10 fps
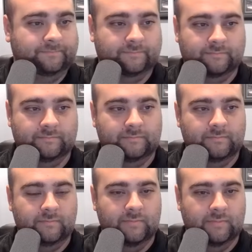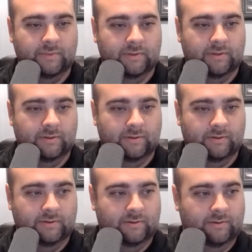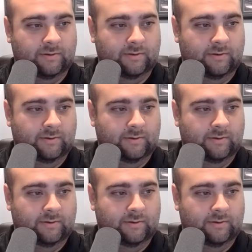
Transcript: (not speaking)